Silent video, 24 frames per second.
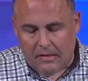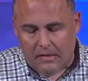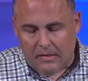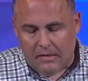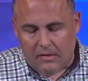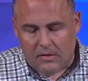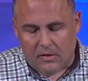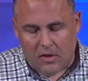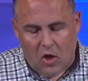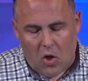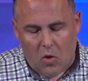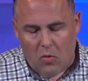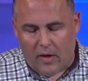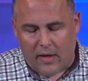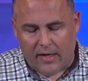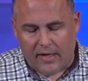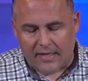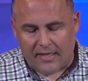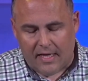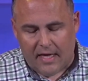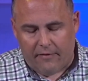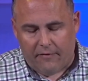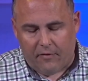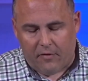No one has
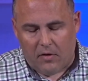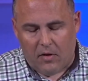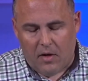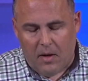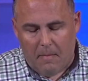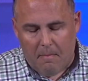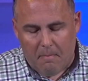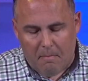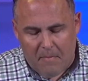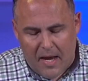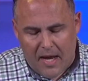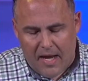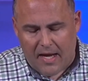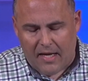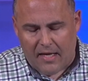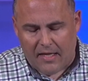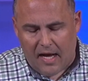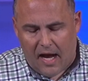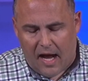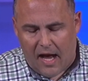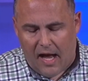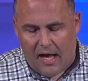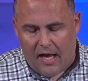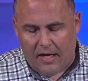ever made
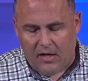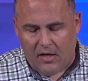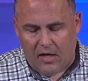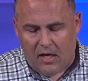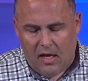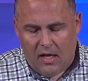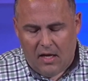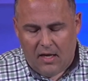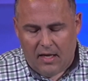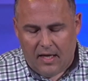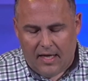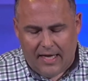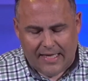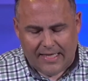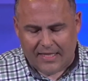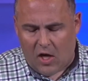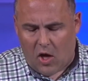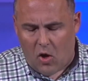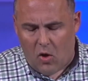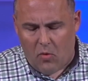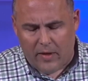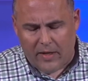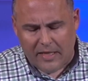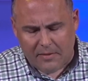God. He has
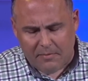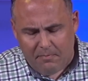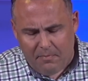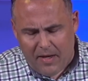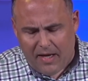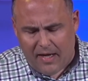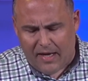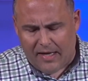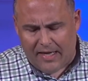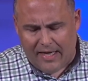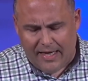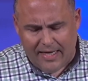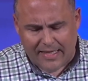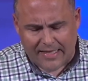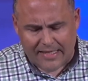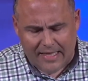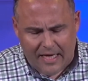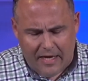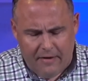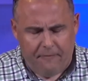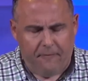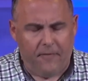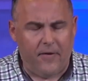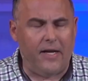always been. He is
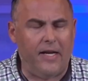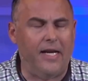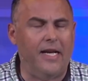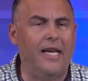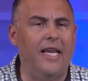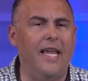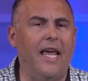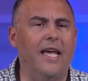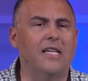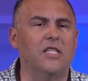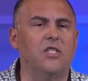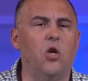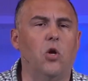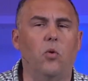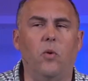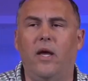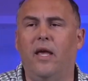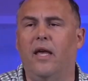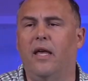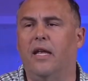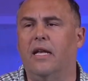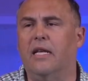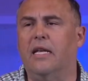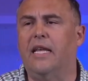infinite. He has no
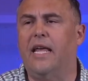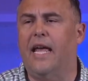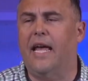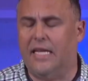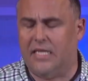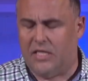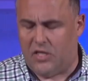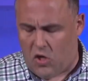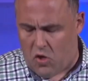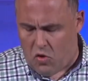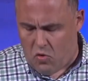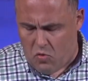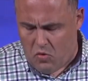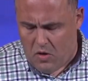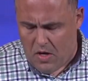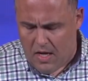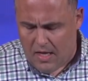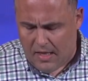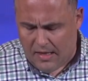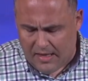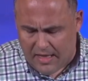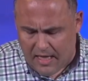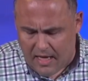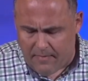end. He has no
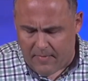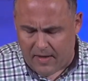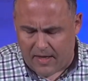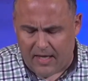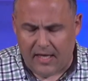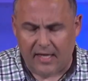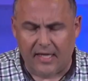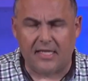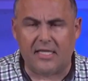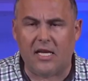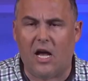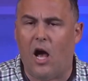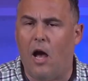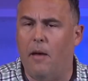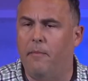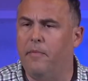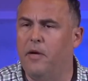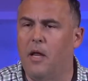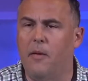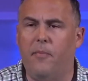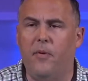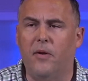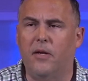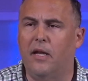limit. He is
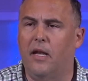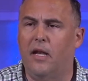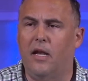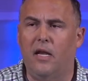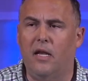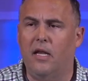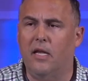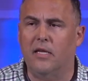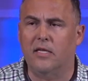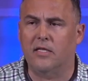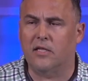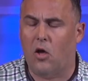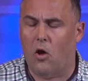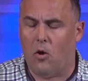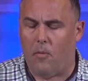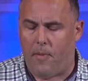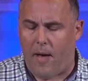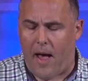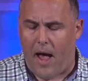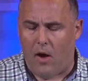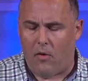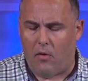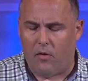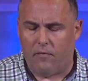omnipotent. He is all
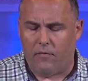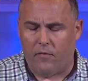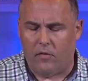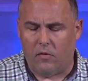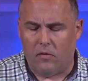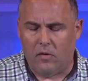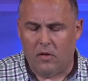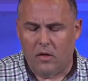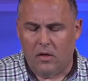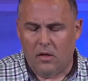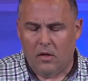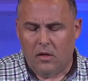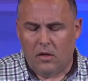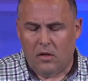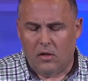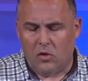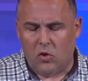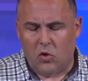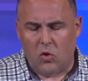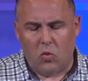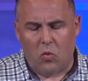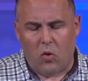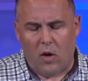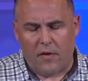powerful.
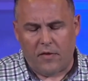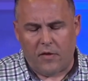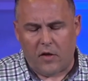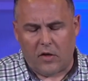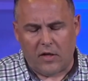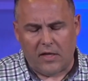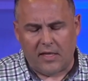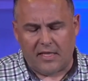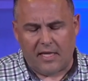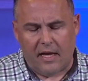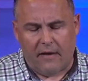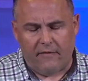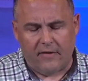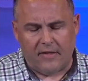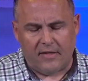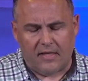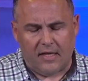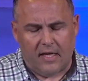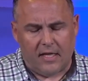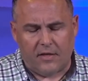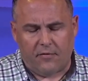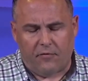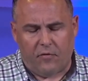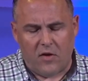Luke one thirty seven
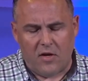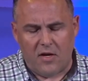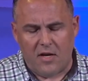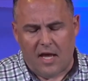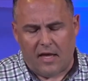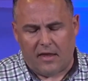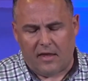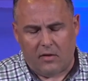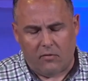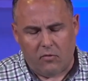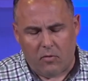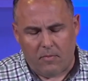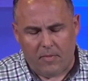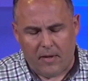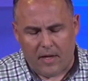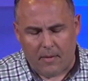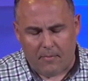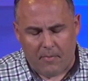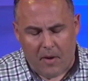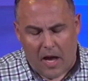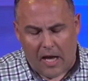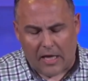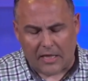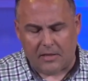says, "For nothing will be
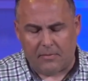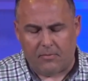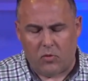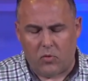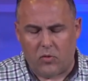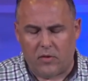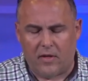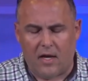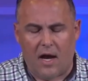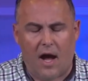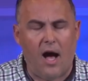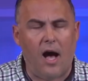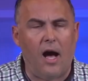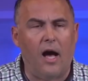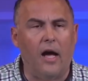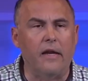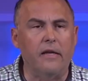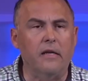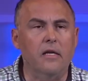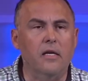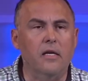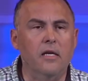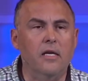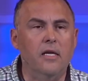impossible with God."
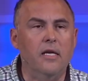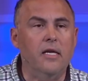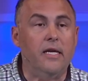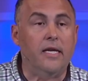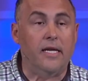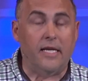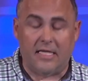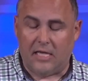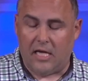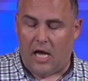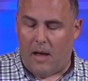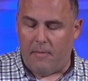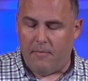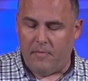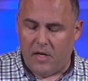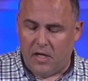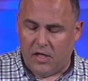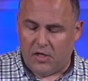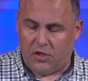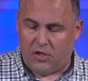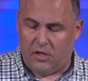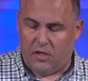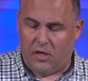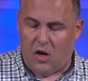He is
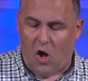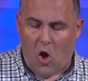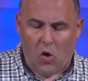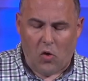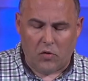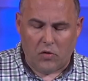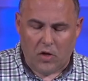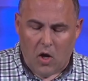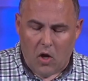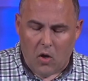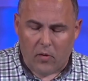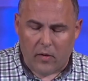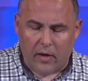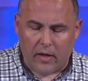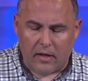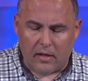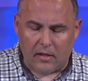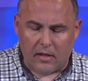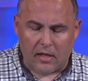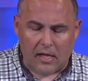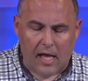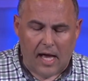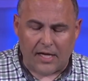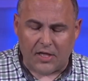omniscient, all-knowing.
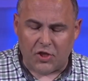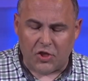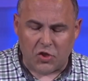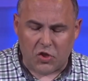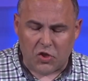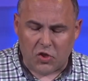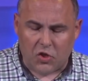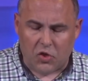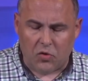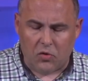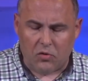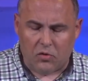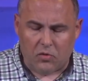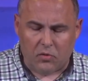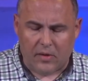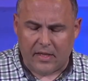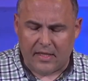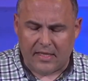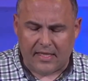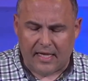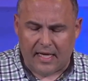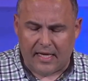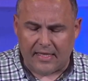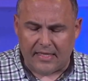Colossians two three
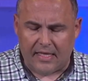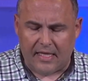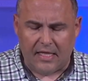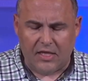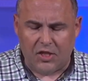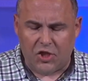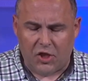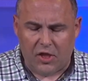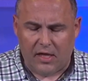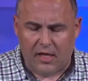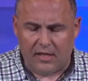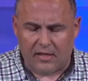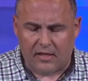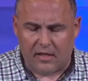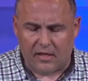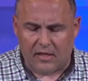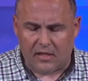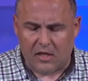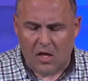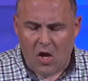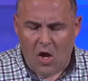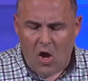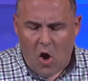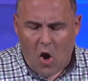says, "In Jesus
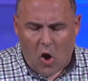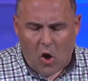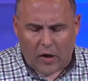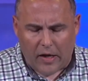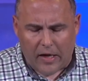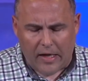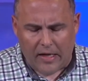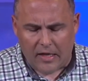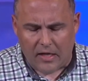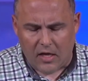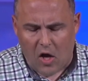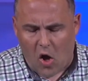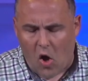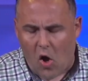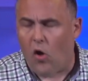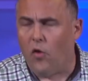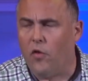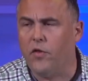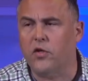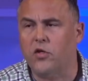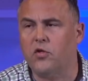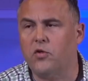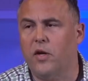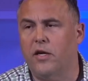are hidden all
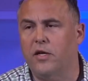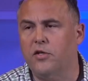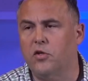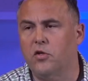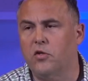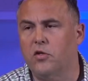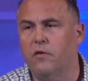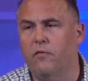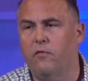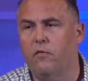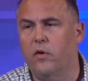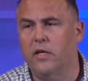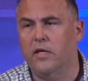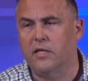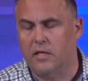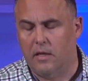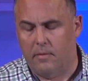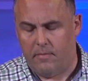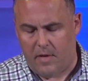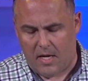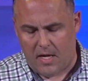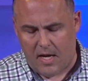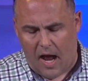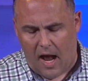the treasures of wisdom
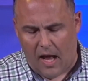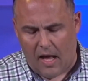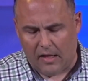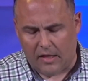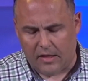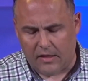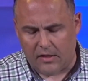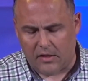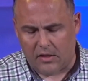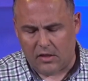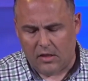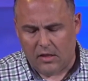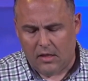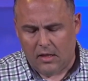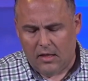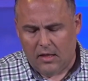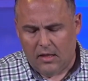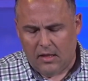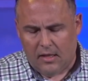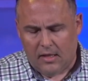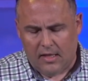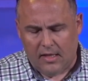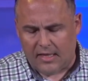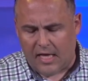and knowledge."
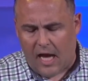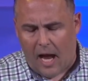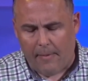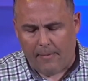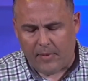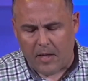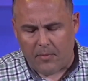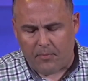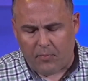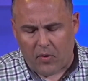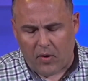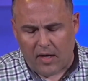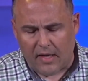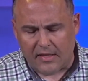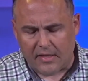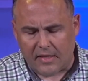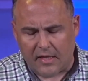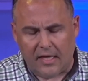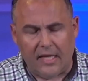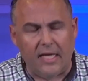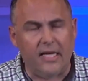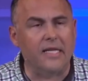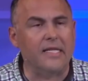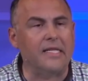He is omnipresent.
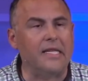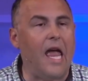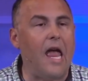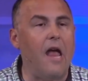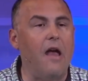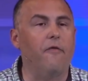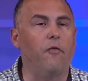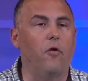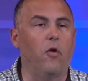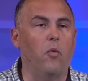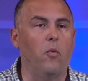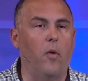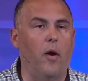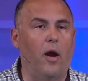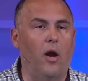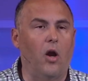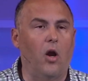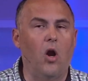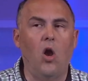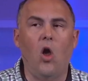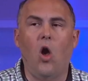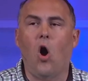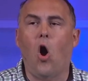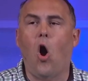He is everywhere,
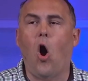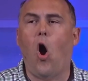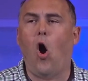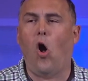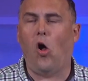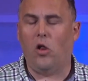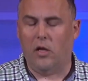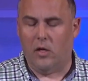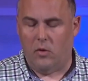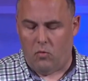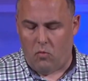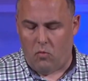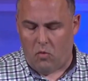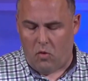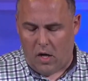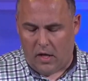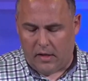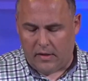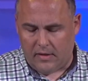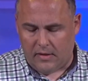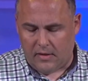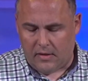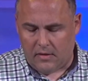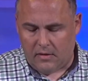all at
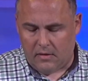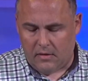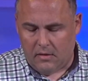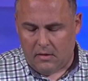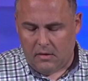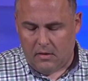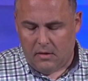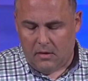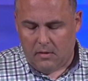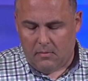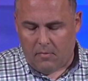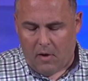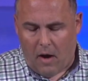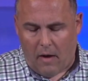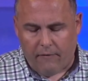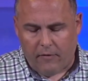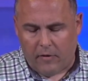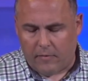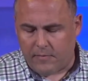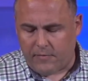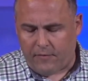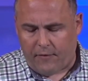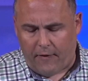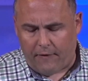once.
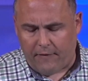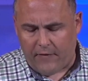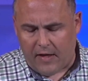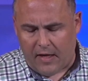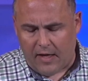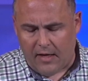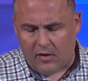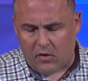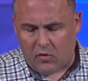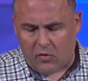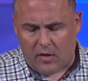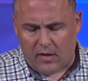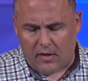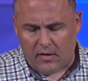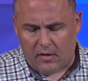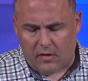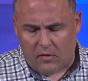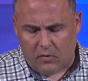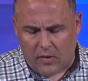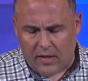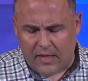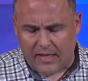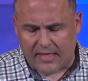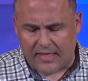Proverbs
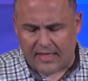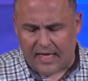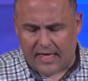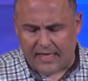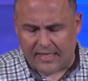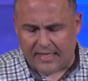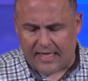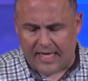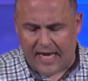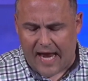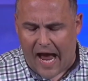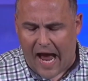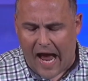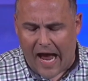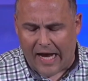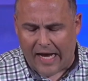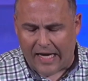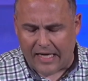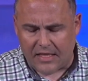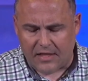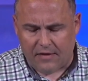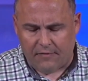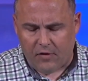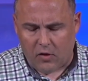15:3 says, "The
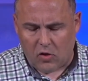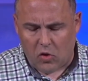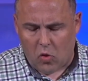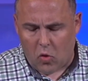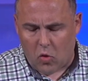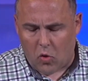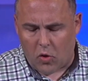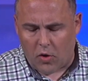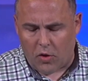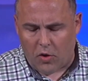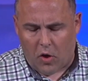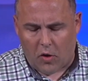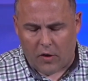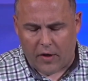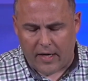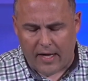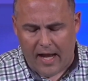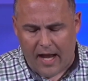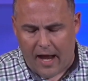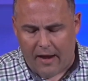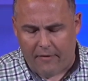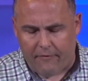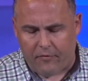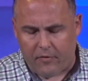eyes of the Lord are in
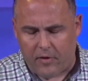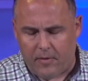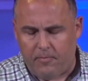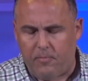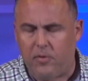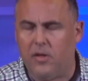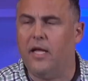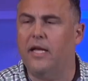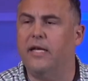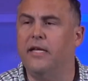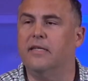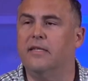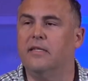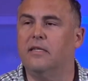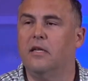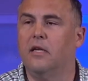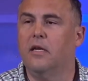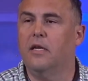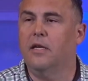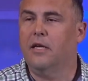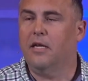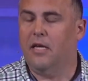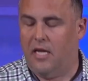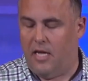every place,
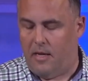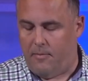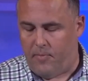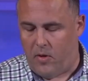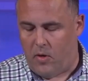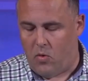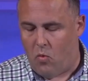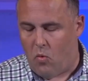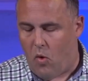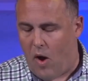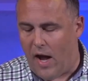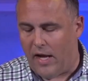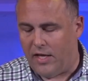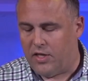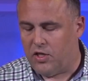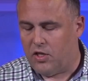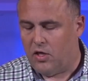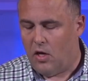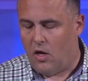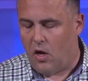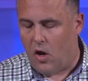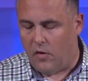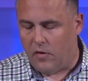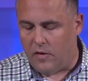keeping watch
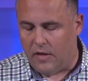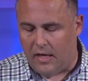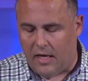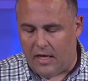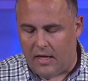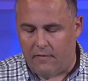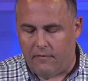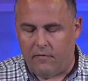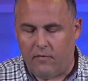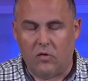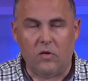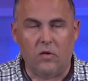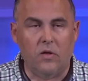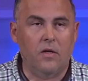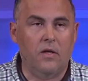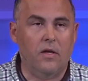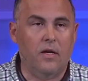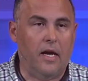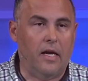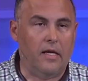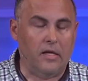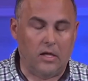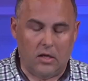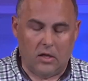on the evil
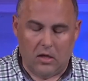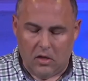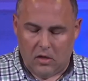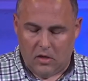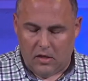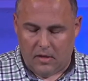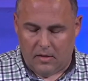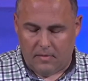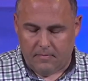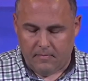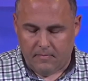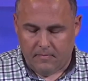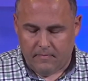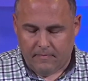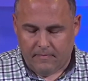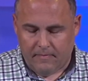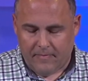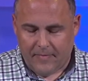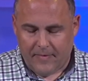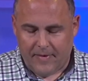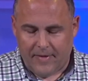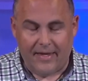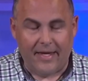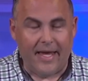and the good,
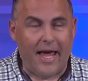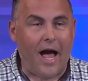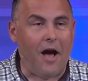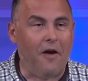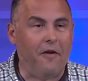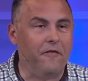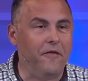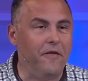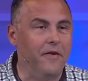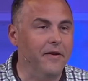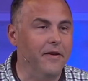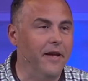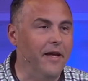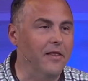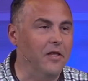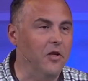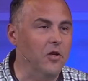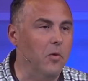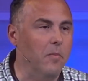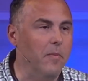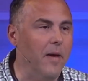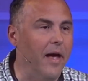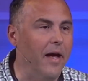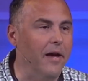the alpha and the
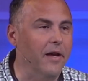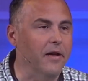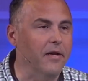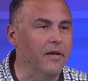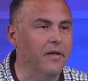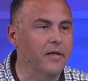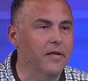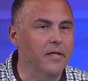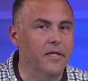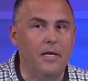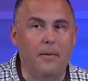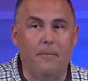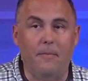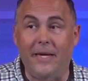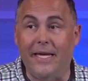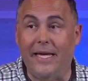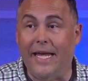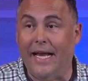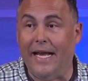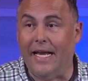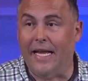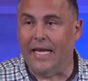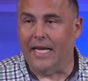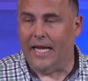omega, the
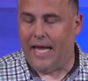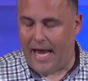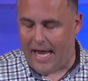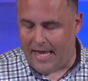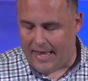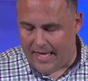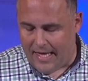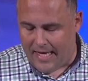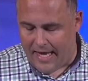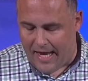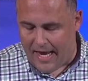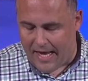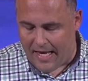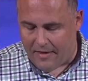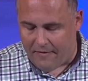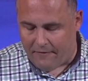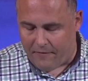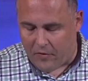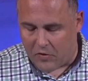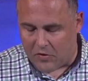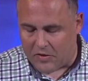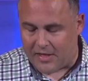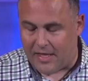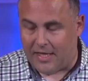beginning and the end, the
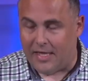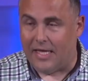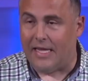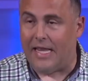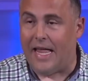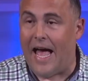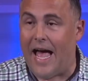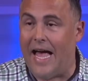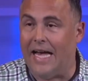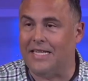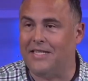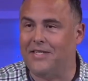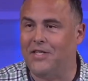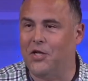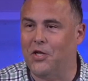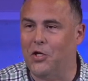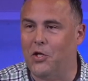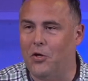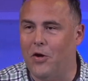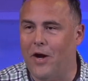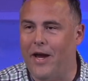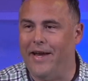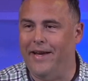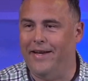first and the last, the
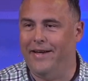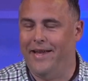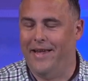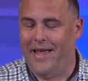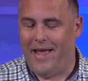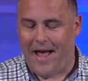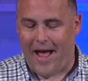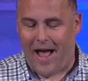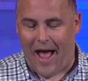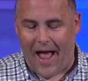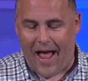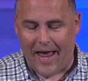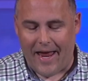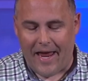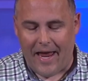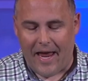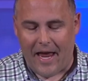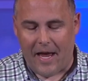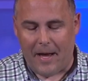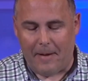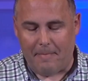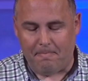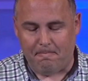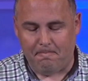great I am.